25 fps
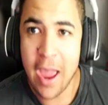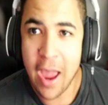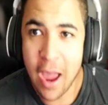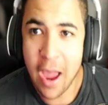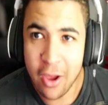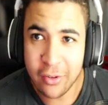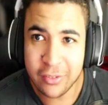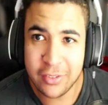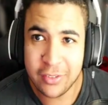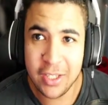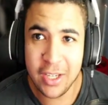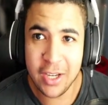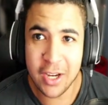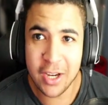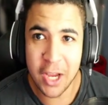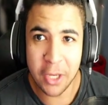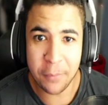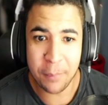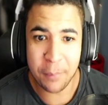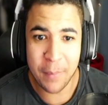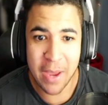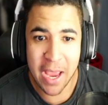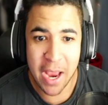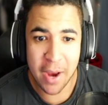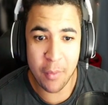I'll see you guys
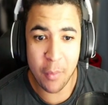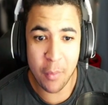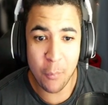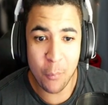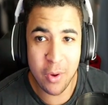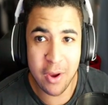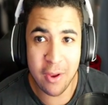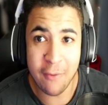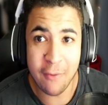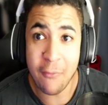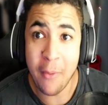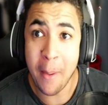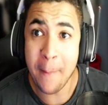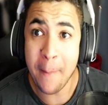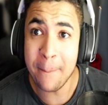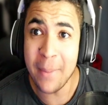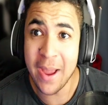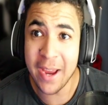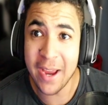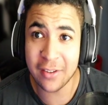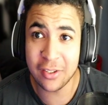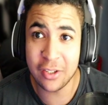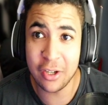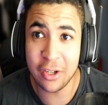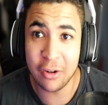back when we have
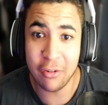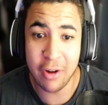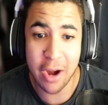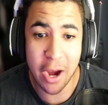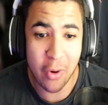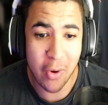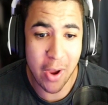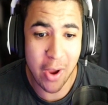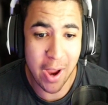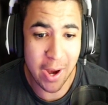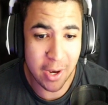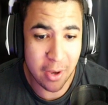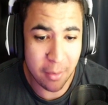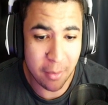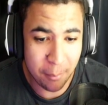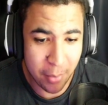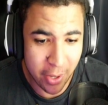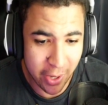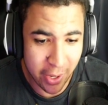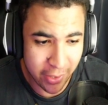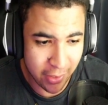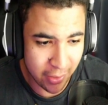maxed her out and combined